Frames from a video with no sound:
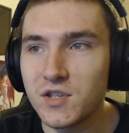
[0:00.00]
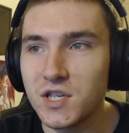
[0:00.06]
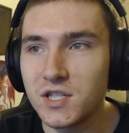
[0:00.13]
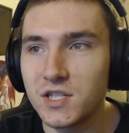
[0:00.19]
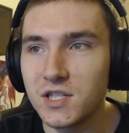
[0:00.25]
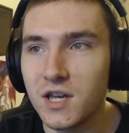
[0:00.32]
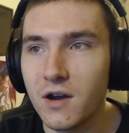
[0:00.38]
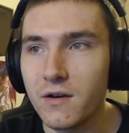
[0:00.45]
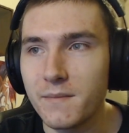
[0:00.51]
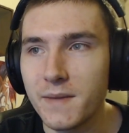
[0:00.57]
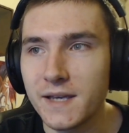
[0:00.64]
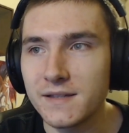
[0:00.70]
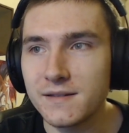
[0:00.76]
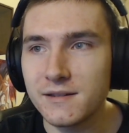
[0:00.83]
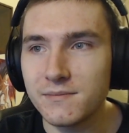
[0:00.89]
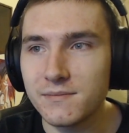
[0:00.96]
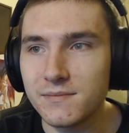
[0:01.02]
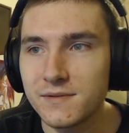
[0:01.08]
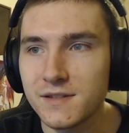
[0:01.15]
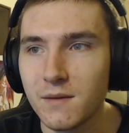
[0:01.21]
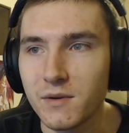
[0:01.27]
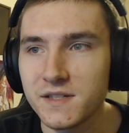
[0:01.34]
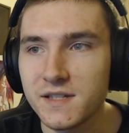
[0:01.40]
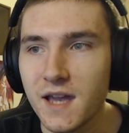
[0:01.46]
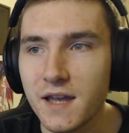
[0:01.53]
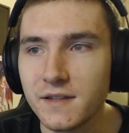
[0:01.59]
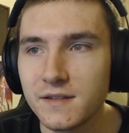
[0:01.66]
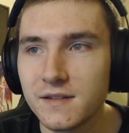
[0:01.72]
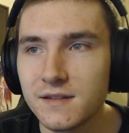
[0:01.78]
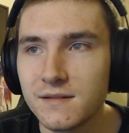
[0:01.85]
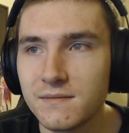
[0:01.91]
GGO, it makes so much
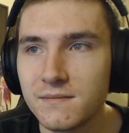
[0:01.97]
sense.